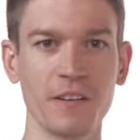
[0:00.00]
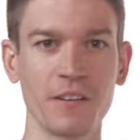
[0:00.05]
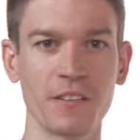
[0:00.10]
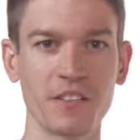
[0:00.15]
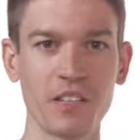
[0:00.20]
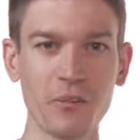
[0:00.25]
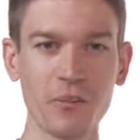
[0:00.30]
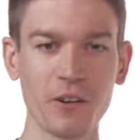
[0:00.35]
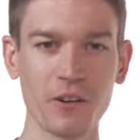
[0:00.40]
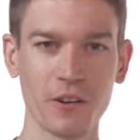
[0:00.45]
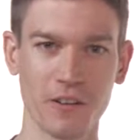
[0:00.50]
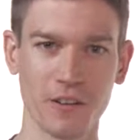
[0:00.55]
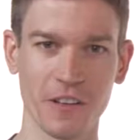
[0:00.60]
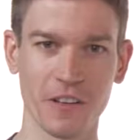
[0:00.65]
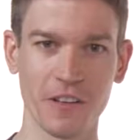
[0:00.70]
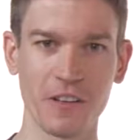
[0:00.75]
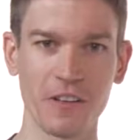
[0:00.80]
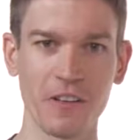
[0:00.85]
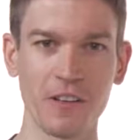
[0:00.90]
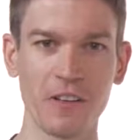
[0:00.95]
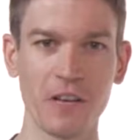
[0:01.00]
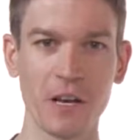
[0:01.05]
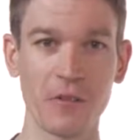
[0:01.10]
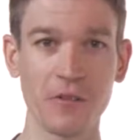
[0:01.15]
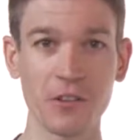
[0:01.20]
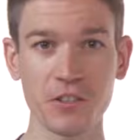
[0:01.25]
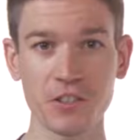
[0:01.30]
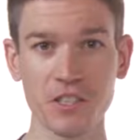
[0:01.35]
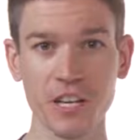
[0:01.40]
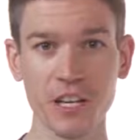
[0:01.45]
Similarly, if
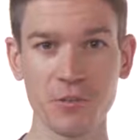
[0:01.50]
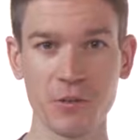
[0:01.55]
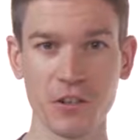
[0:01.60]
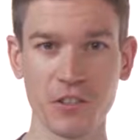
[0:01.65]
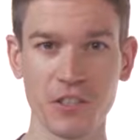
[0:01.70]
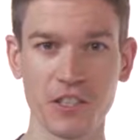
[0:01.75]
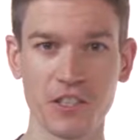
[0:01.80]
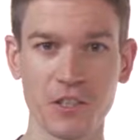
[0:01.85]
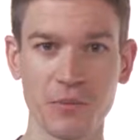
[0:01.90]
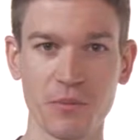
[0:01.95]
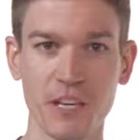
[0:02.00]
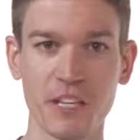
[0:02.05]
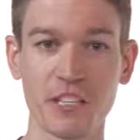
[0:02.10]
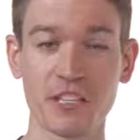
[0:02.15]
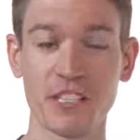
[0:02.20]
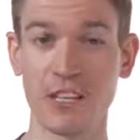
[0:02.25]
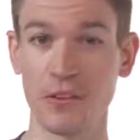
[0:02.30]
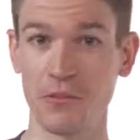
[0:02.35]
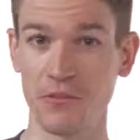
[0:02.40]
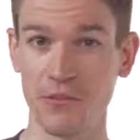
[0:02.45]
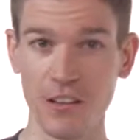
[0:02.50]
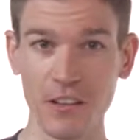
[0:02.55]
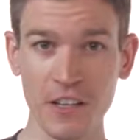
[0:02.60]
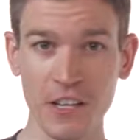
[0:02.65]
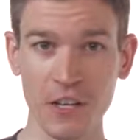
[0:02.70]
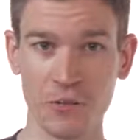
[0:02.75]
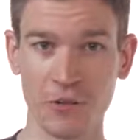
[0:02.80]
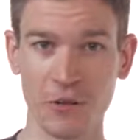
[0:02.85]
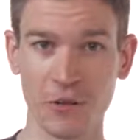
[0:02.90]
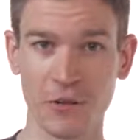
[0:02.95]
your site participates in
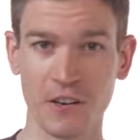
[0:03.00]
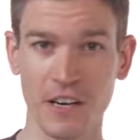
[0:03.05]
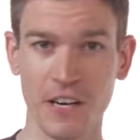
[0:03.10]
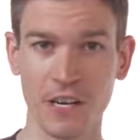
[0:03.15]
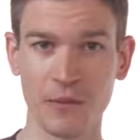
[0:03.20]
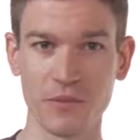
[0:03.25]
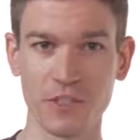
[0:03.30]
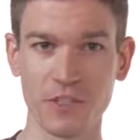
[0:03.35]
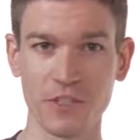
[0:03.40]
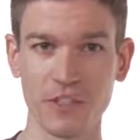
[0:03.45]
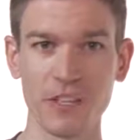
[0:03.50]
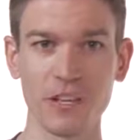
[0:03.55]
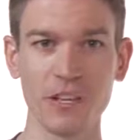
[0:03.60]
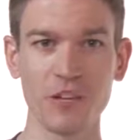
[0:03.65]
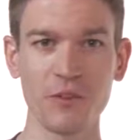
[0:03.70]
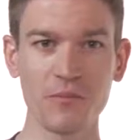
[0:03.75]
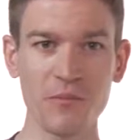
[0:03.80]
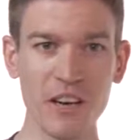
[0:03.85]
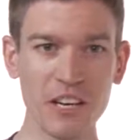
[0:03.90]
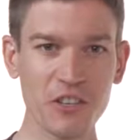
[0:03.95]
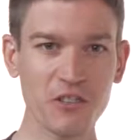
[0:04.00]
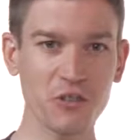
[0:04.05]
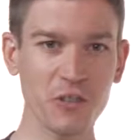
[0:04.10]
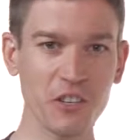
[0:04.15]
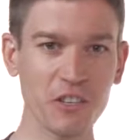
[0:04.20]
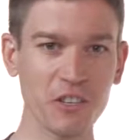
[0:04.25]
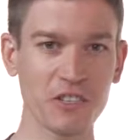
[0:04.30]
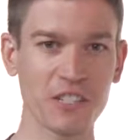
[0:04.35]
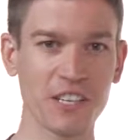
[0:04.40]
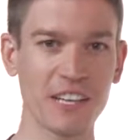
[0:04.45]
affiliate programs, make sure
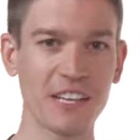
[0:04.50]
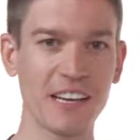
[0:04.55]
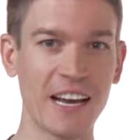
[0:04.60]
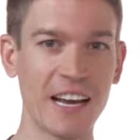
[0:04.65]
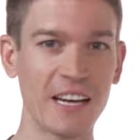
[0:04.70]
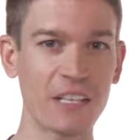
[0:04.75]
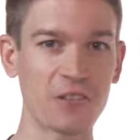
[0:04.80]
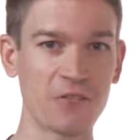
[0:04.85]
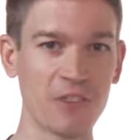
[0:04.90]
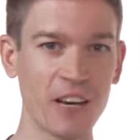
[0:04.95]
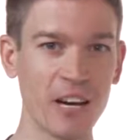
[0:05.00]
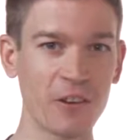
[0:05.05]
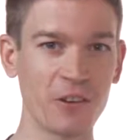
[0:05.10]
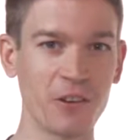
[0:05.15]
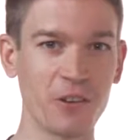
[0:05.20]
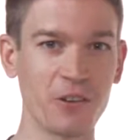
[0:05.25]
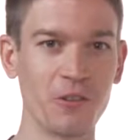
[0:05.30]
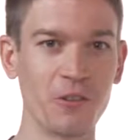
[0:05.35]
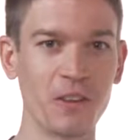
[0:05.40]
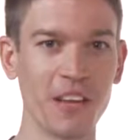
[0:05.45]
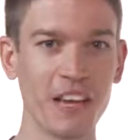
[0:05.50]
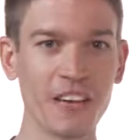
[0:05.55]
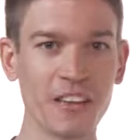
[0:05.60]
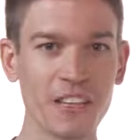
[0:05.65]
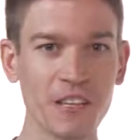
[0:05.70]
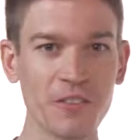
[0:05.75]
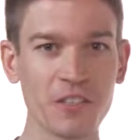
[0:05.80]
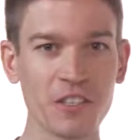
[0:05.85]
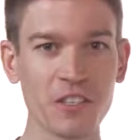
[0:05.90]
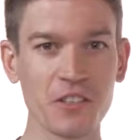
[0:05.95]
your site adds value and
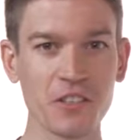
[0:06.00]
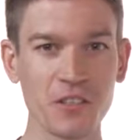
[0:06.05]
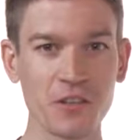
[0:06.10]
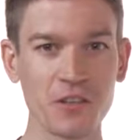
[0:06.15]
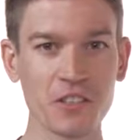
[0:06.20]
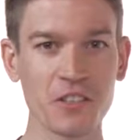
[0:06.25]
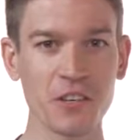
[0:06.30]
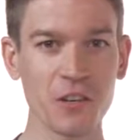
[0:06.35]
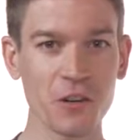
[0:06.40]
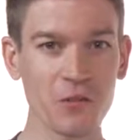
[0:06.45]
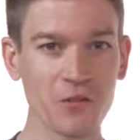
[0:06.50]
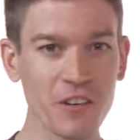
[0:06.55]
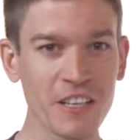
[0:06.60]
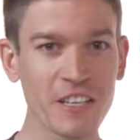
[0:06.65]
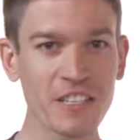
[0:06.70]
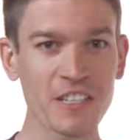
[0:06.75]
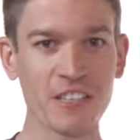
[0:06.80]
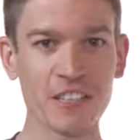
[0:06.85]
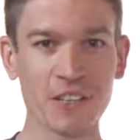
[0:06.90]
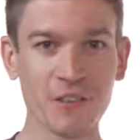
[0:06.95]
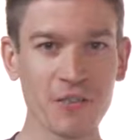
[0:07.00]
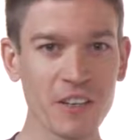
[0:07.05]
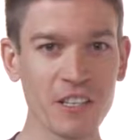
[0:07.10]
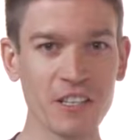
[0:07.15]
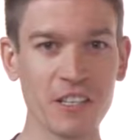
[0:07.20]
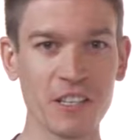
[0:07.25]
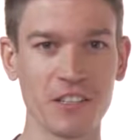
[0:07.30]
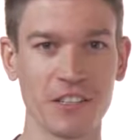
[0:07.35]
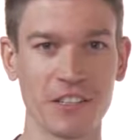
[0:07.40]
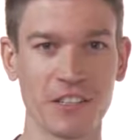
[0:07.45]
gives a user a reason to
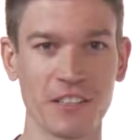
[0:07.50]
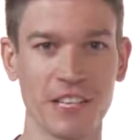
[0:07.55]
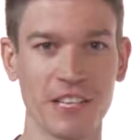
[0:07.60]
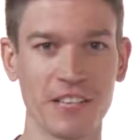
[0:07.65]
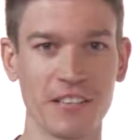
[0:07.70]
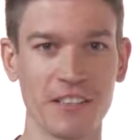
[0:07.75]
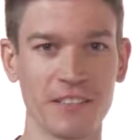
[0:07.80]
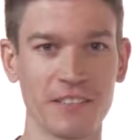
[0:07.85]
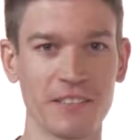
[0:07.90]
visit your site.